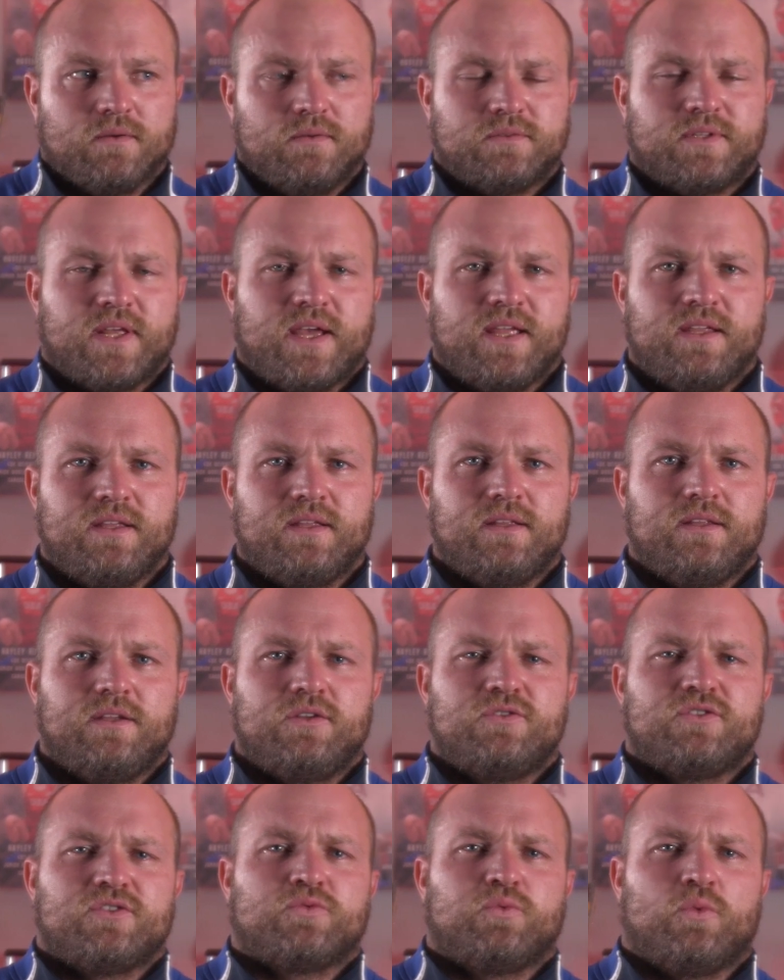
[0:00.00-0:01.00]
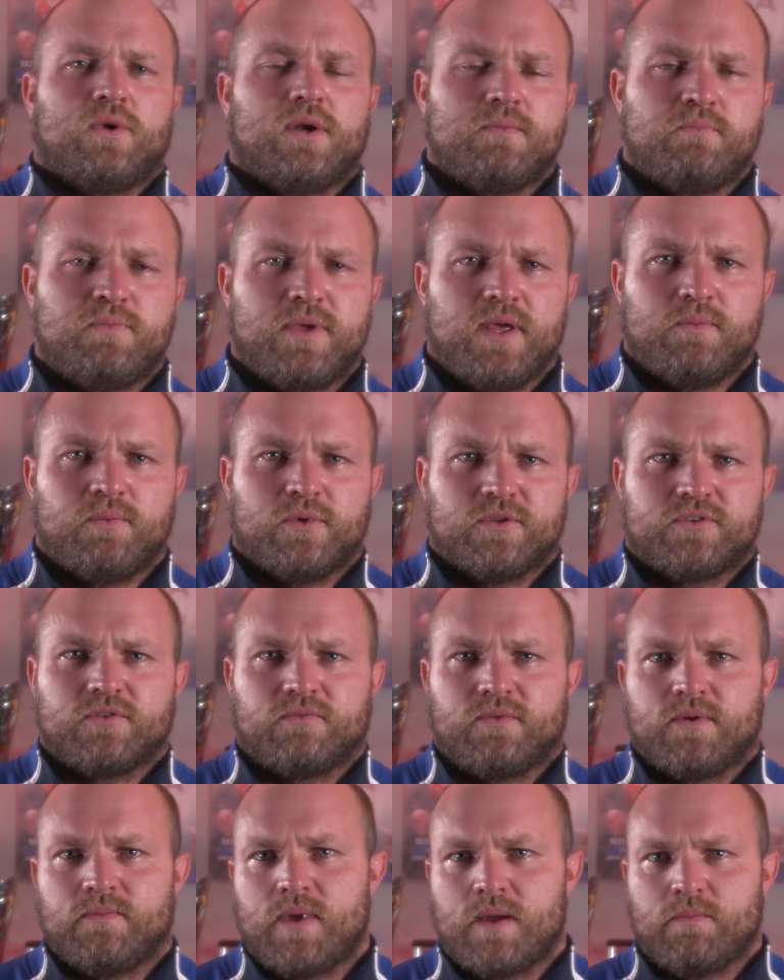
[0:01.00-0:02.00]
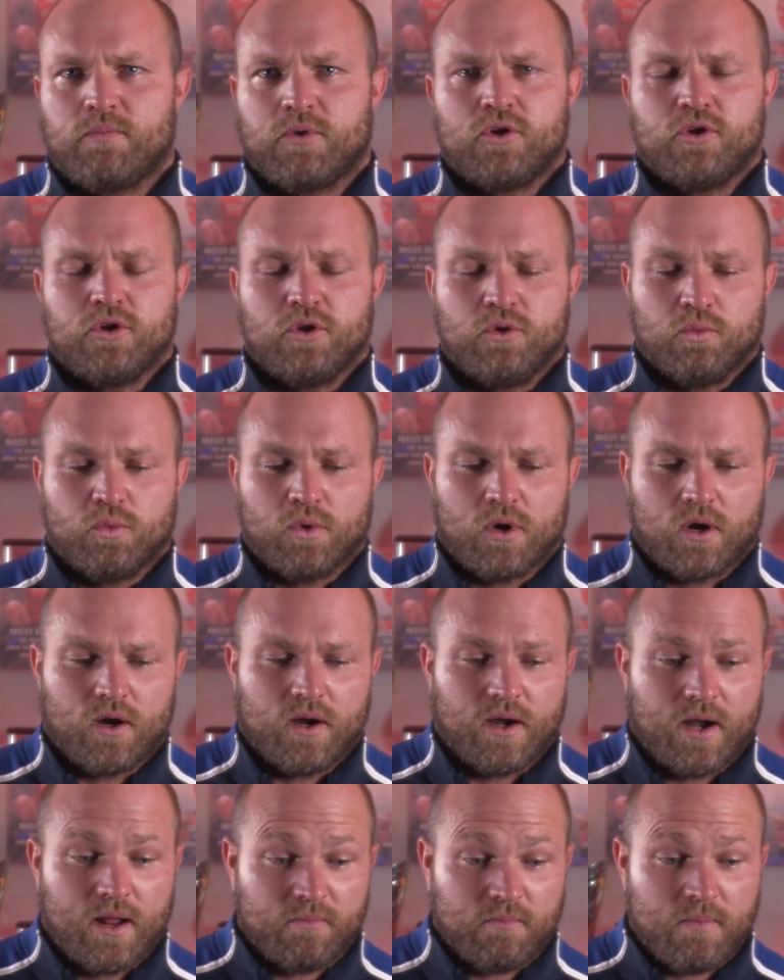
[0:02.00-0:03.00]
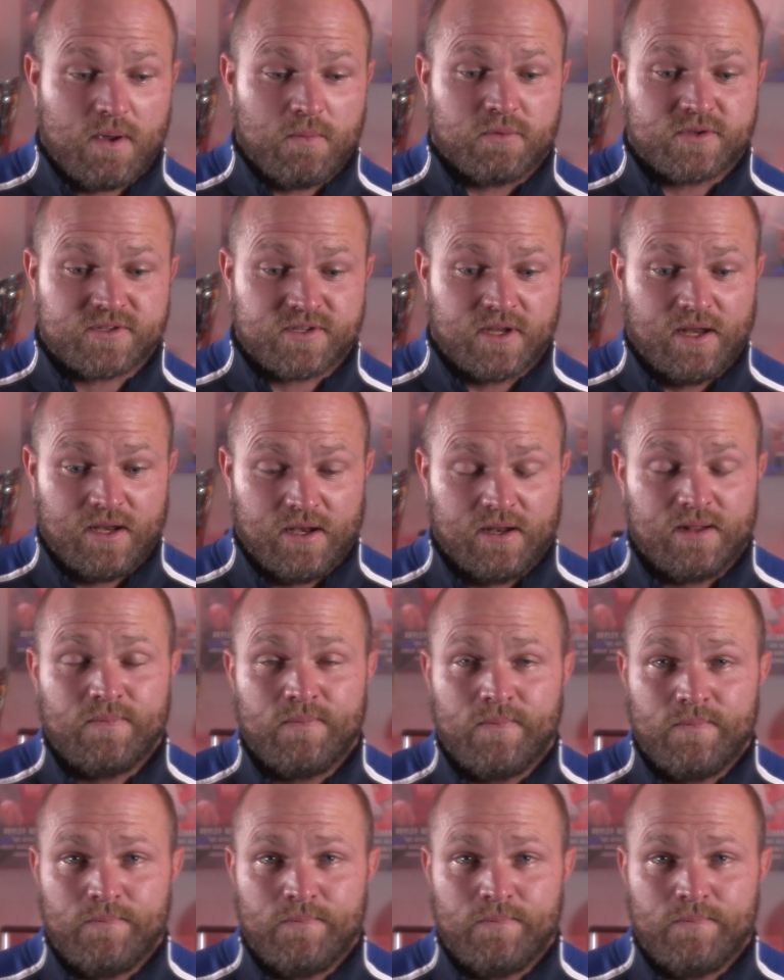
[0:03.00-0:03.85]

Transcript: that you just wanted people to remember who you were. And I remember saying,